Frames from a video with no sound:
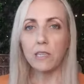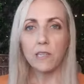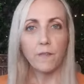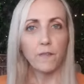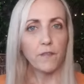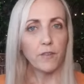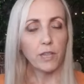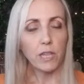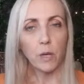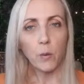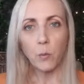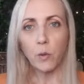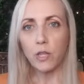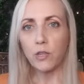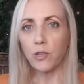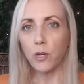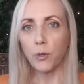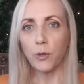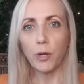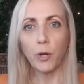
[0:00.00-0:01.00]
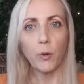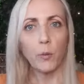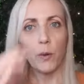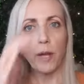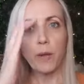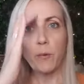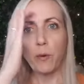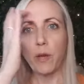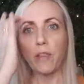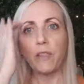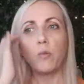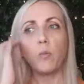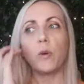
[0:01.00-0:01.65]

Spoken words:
different that we don't agree with,